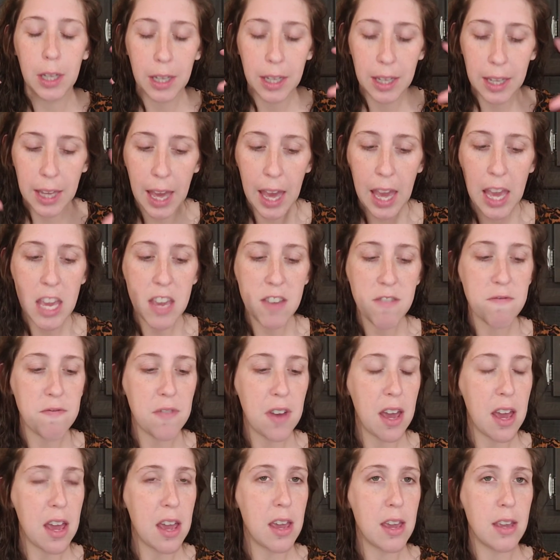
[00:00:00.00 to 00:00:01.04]
cake
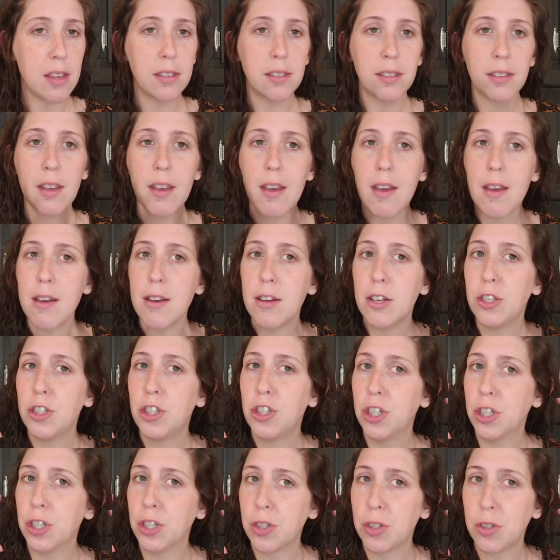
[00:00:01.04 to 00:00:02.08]
face,
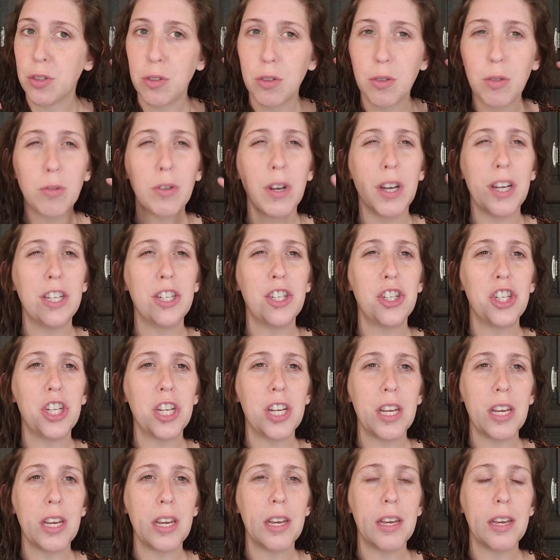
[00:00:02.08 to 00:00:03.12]
just
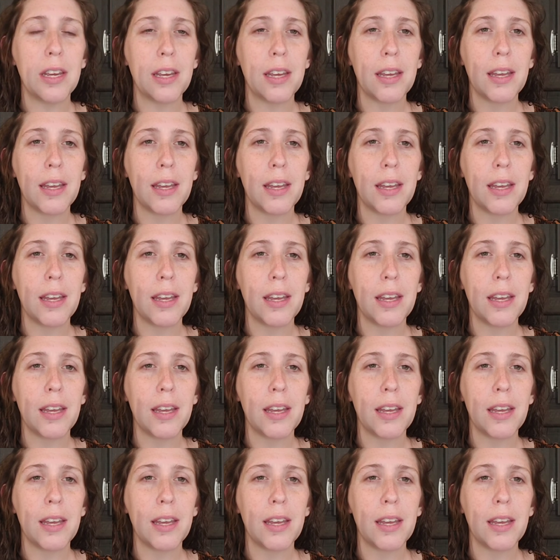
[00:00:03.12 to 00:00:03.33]
grungy.